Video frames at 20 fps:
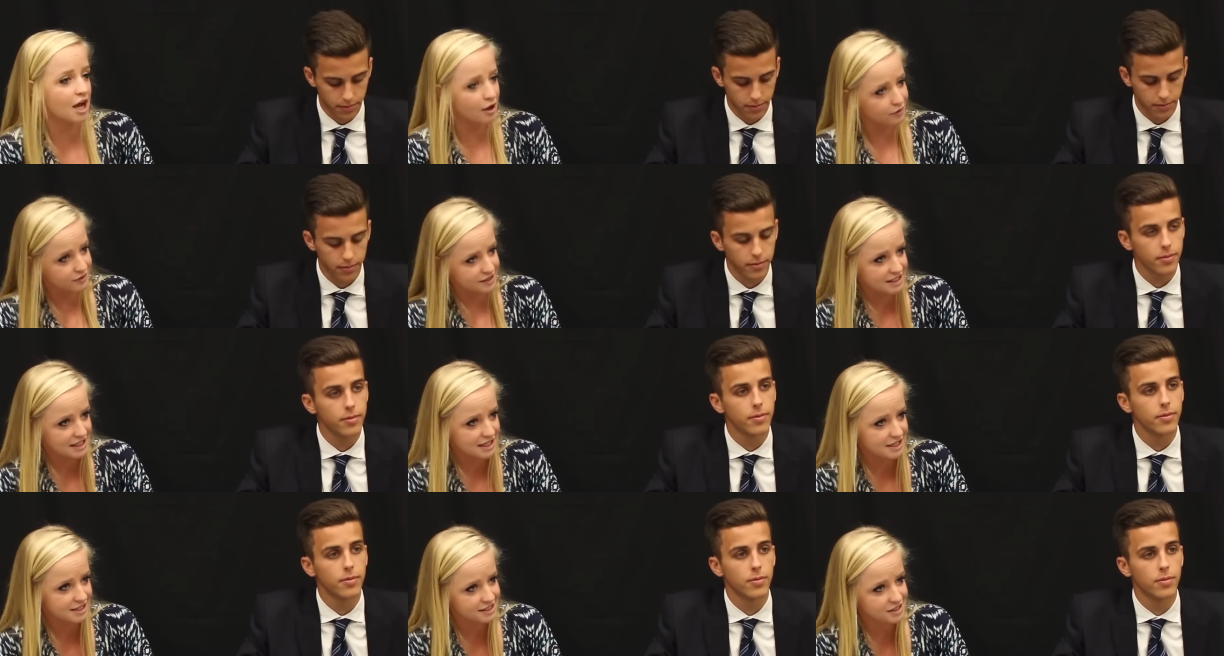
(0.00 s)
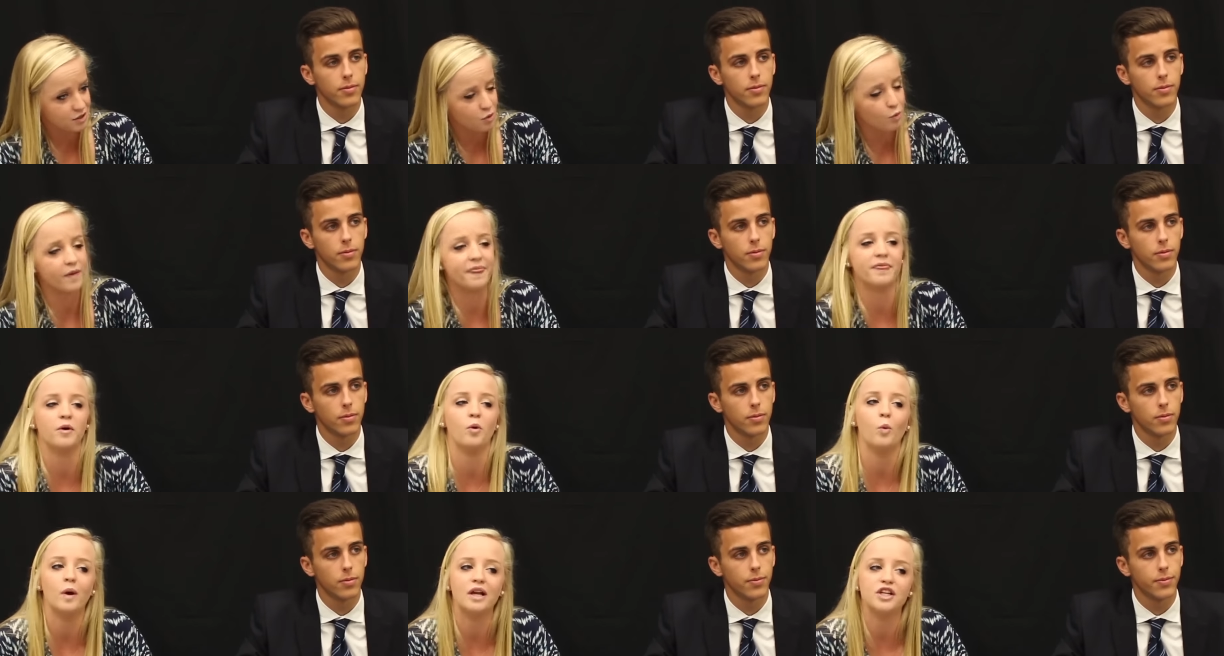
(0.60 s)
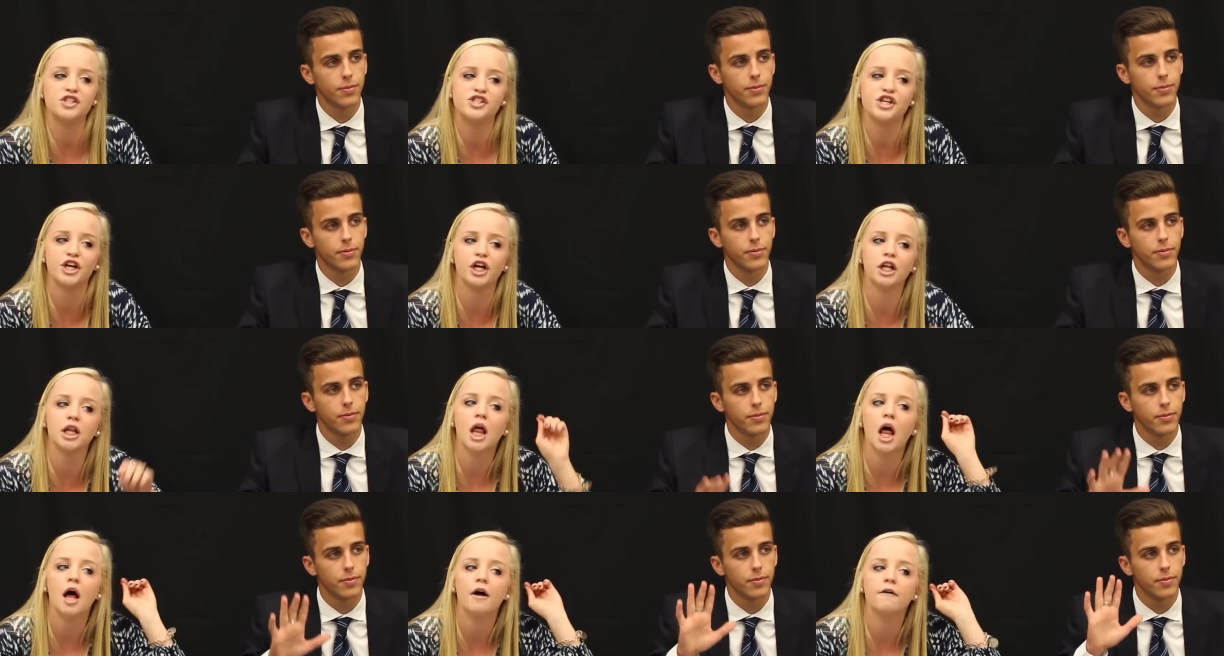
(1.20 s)
Speaker 1: Celsius with the wind
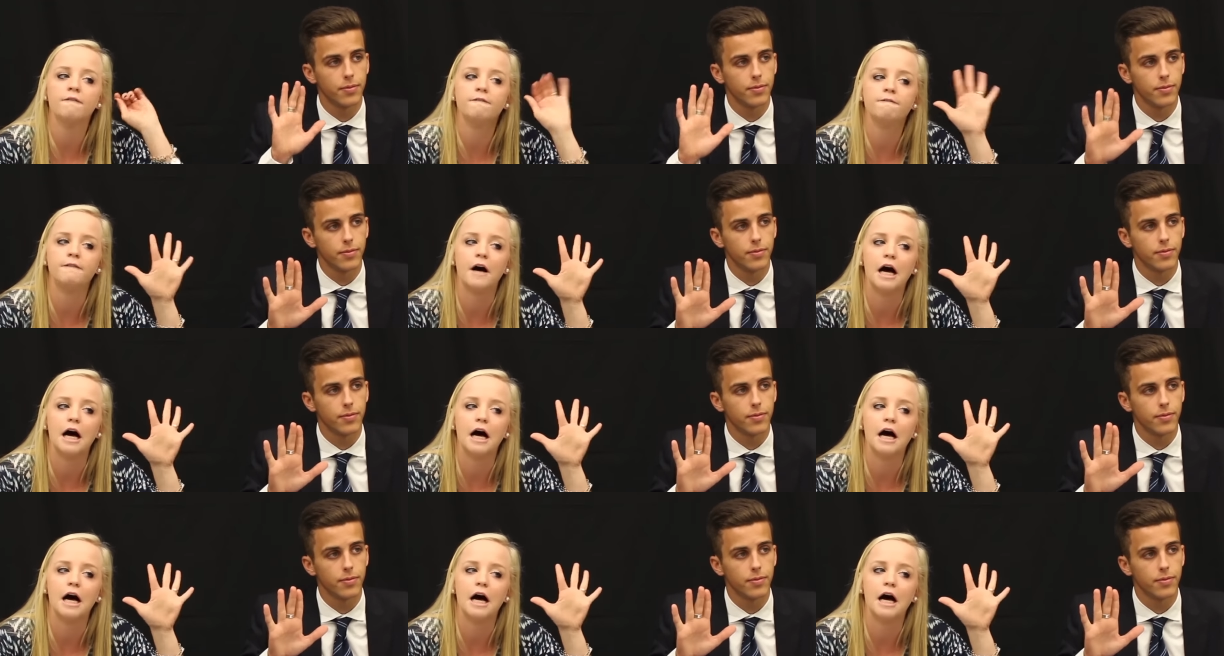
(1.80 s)
chill of